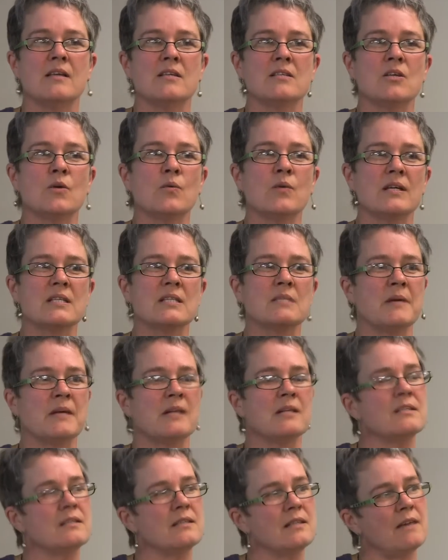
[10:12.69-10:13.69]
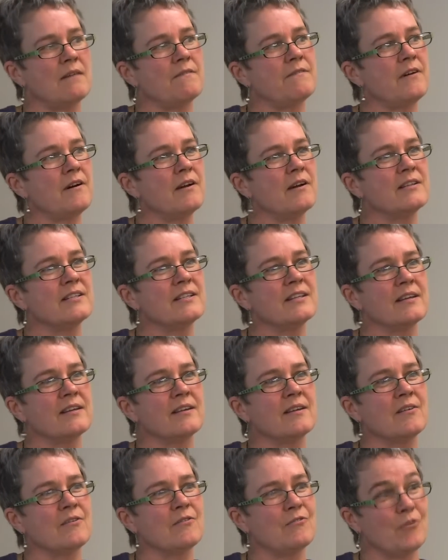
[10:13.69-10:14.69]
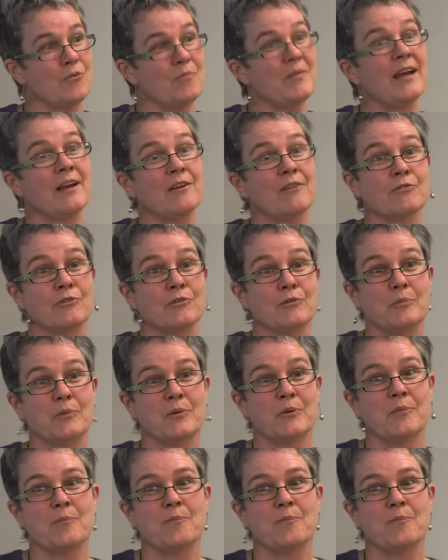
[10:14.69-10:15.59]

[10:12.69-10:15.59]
So we expected that finding from that group.